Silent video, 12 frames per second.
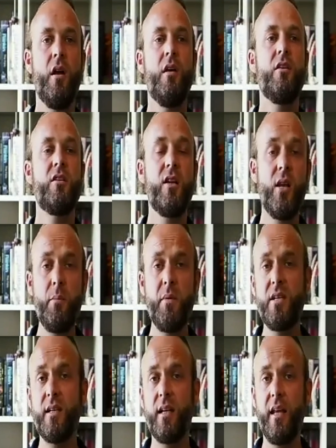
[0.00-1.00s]
There's
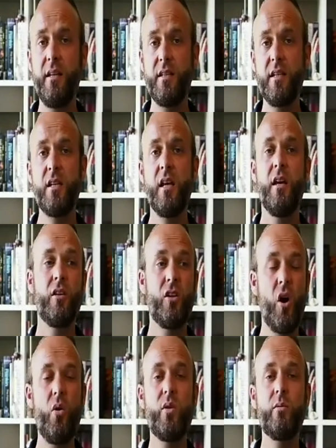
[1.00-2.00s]
limited lenses,
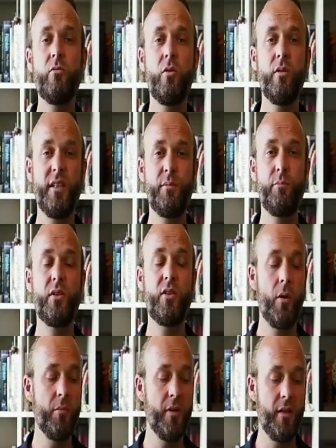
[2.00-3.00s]
golden rule is
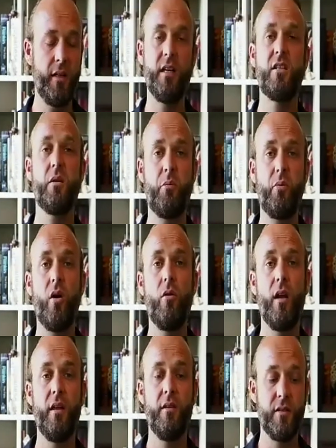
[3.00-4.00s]
predominantly it's the pro
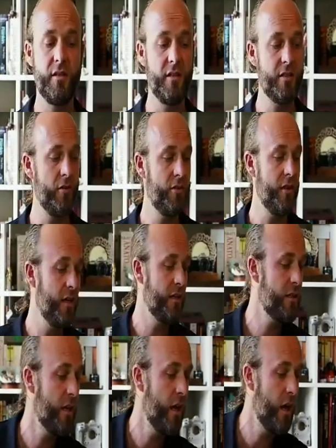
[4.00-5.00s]
lenses so
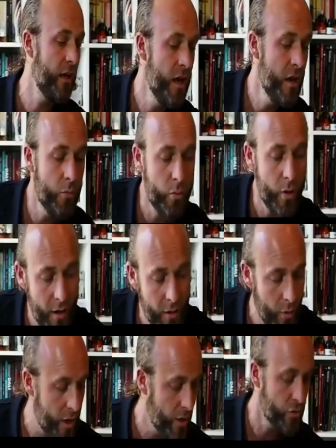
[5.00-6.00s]
things like where it
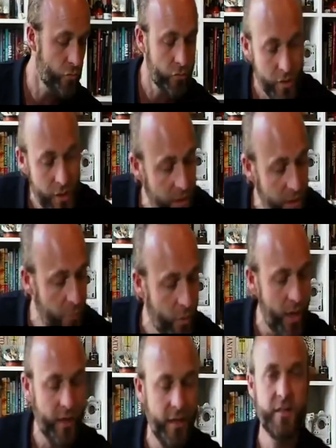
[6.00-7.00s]
works really
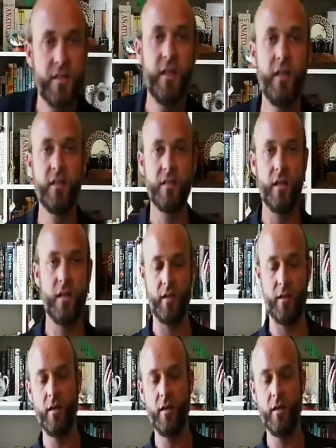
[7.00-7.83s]
well is things like